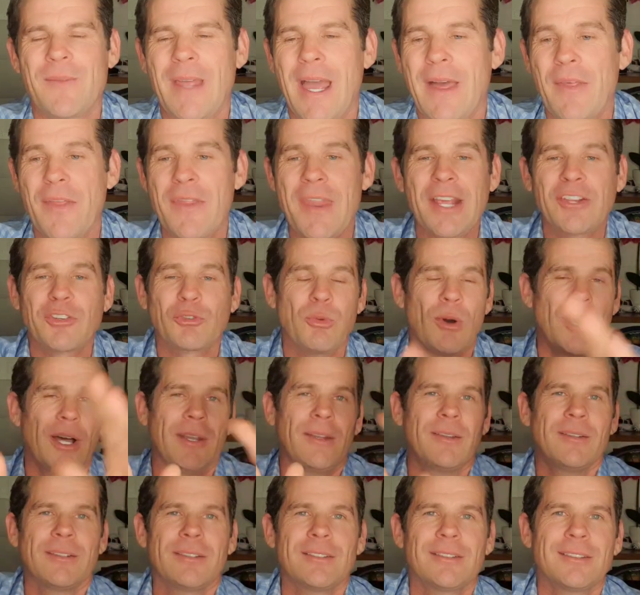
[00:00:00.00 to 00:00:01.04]
And the next one,
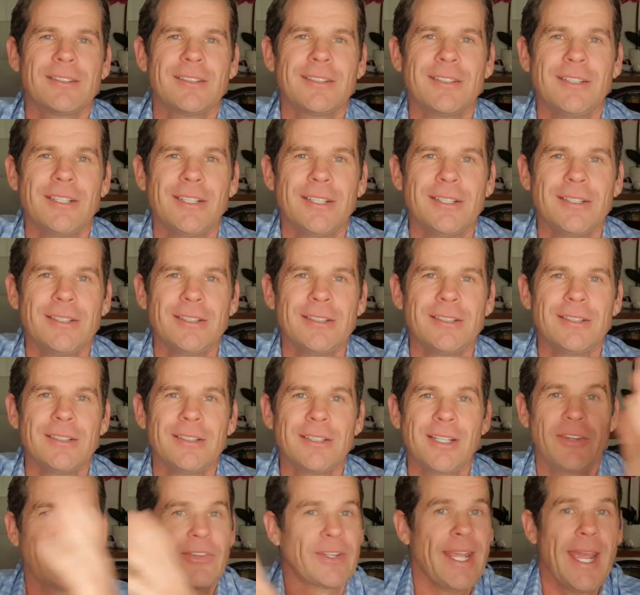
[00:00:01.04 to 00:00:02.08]

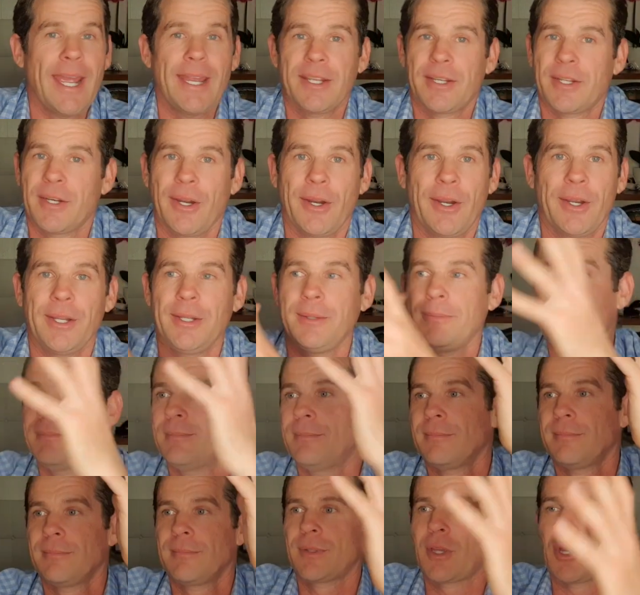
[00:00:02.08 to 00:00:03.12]
because again, you can only
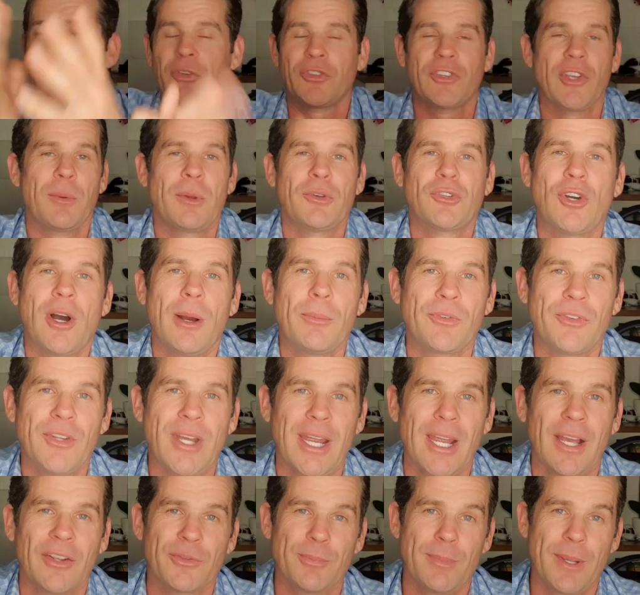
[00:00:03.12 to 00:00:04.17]
go so many times a day,
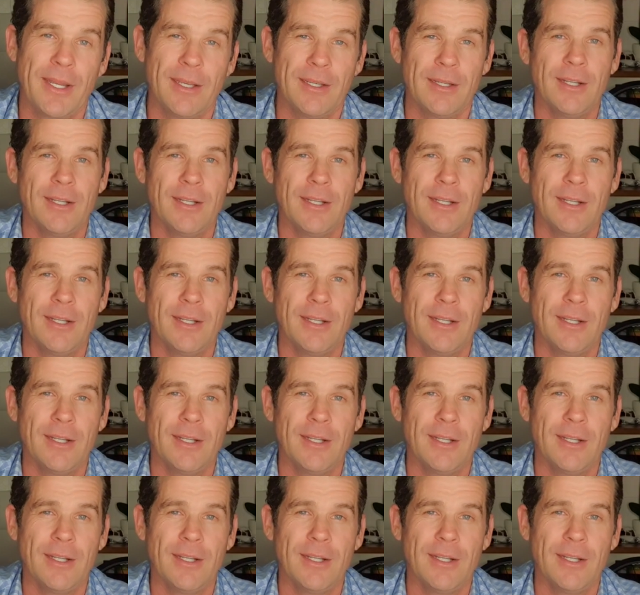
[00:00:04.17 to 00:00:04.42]
I spent.